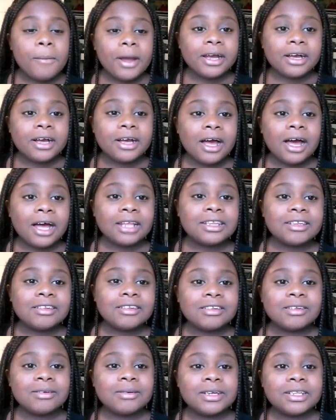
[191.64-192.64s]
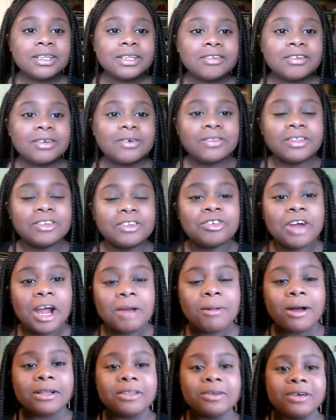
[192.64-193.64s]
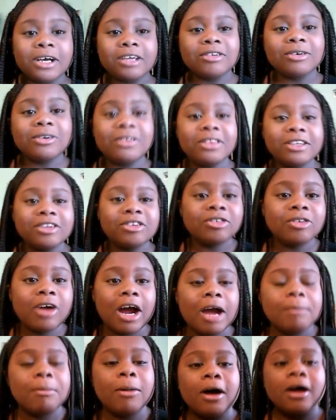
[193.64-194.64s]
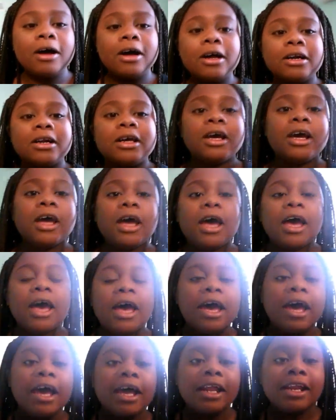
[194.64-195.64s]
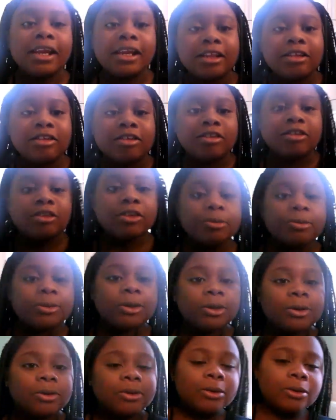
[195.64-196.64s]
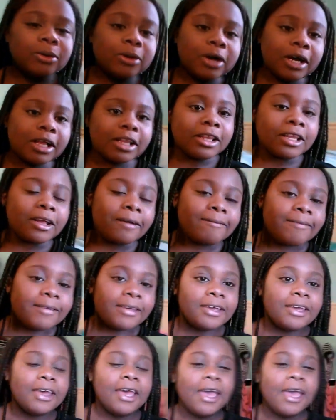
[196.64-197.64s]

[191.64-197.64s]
Oh my god, this is what it looks like on the tripod. You guys are on the tripod, and it's super cool. I love